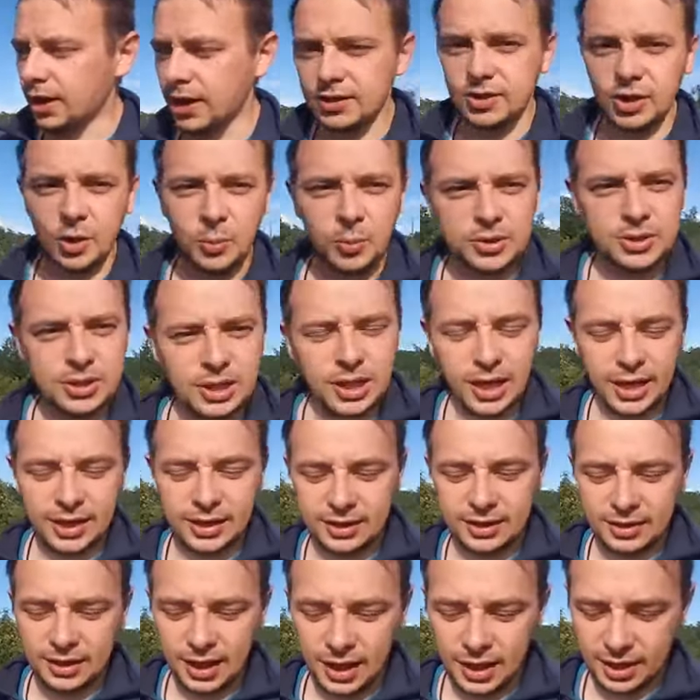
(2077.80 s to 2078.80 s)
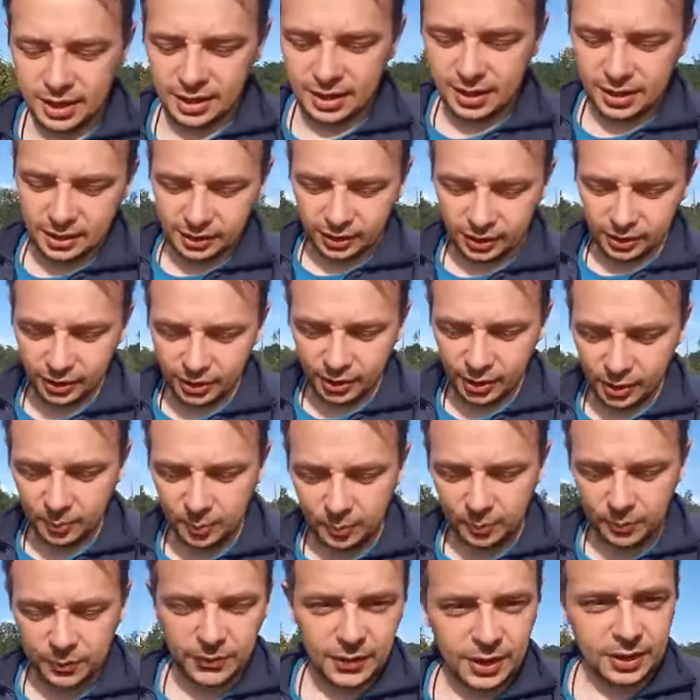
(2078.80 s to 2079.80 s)
almost like a
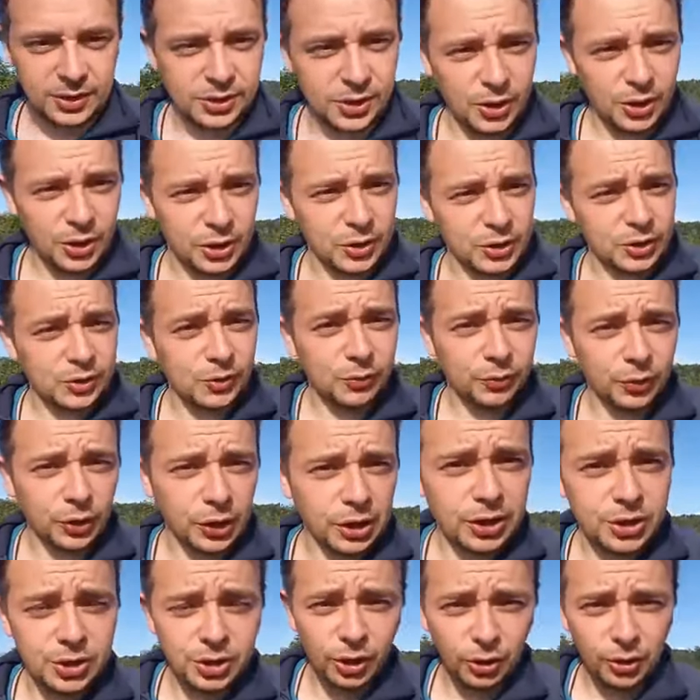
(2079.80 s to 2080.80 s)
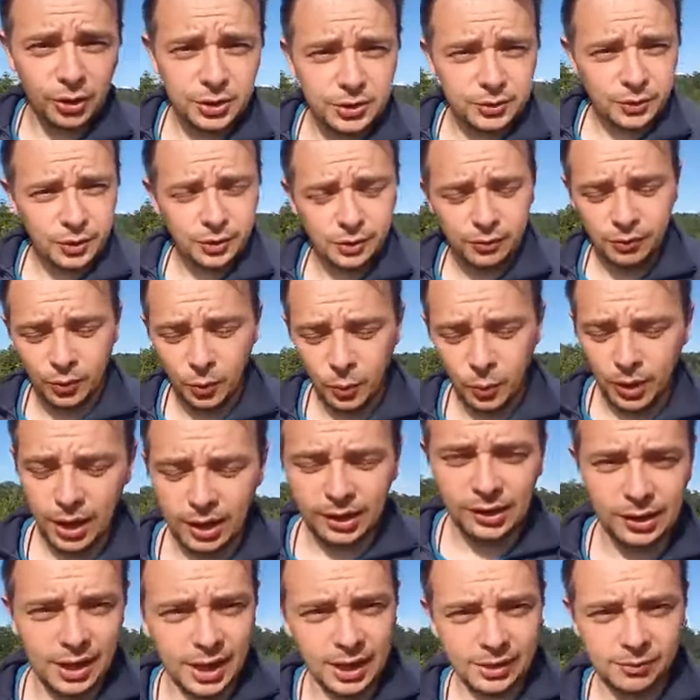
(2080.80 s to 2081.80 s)
circus of freak shows for
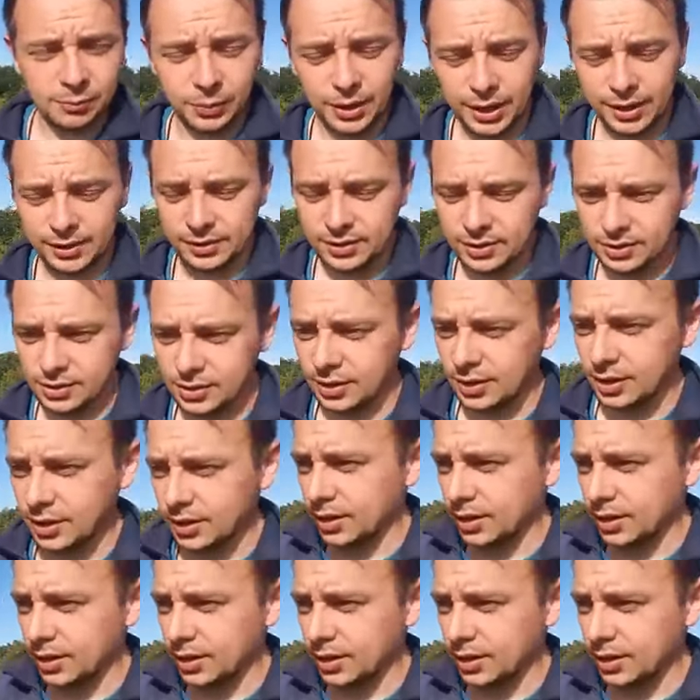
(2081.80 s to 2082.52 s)
wildlife plants,